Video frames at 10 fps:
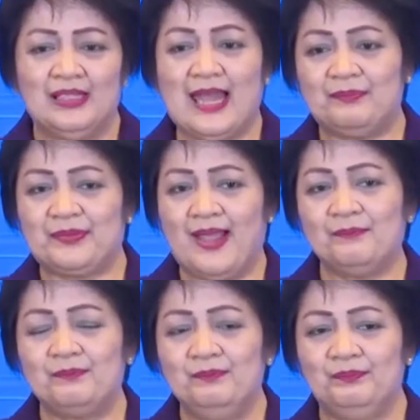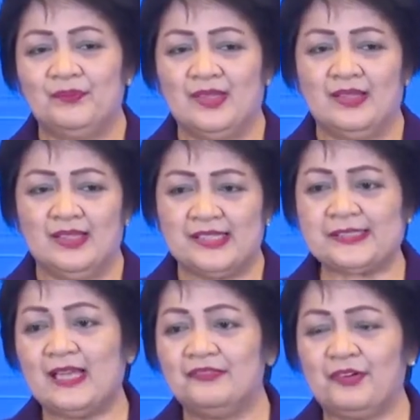laptop,
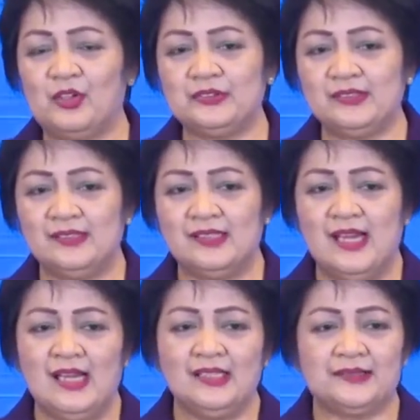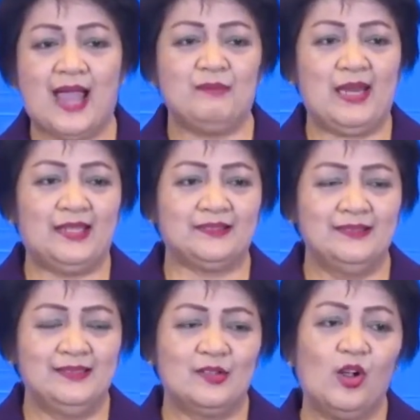cell phone, tablet,
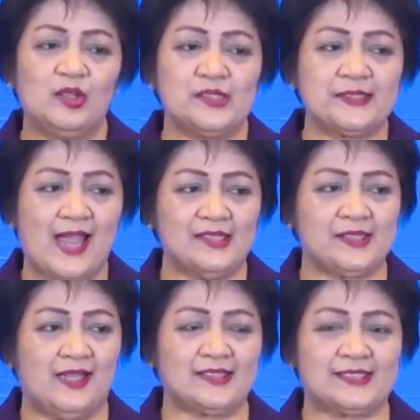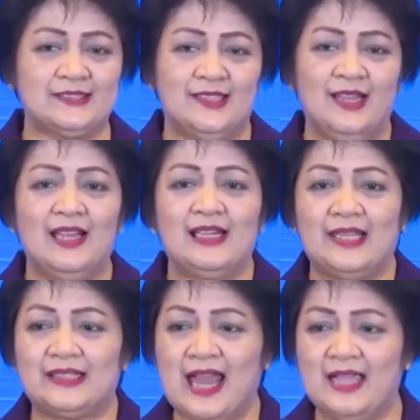all those gadgets,
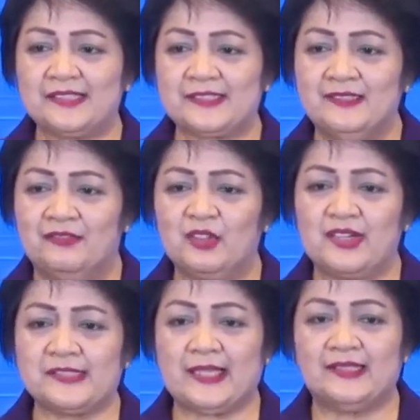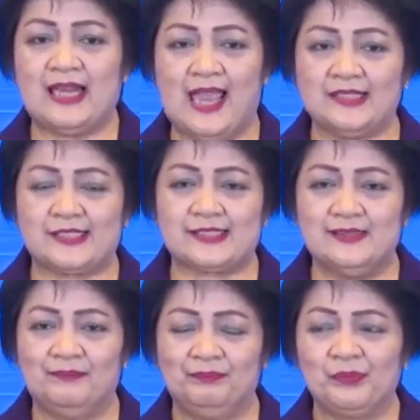LED lights, fluorescent
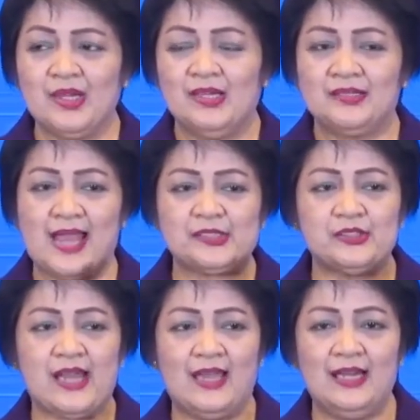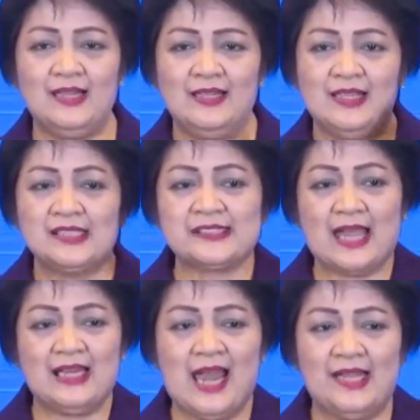lights. Natural,
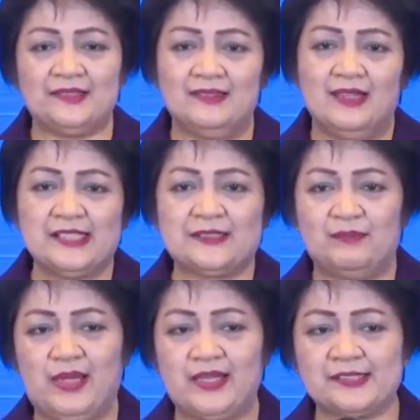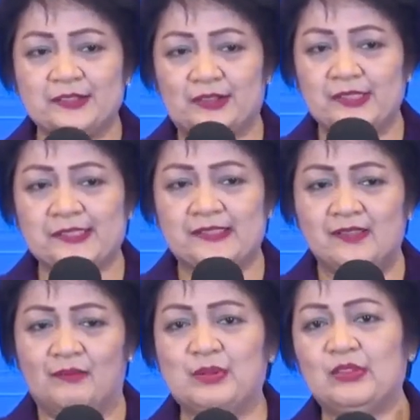sunlight is the biggest
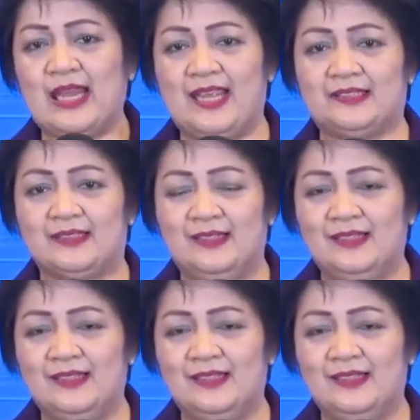source of blue light.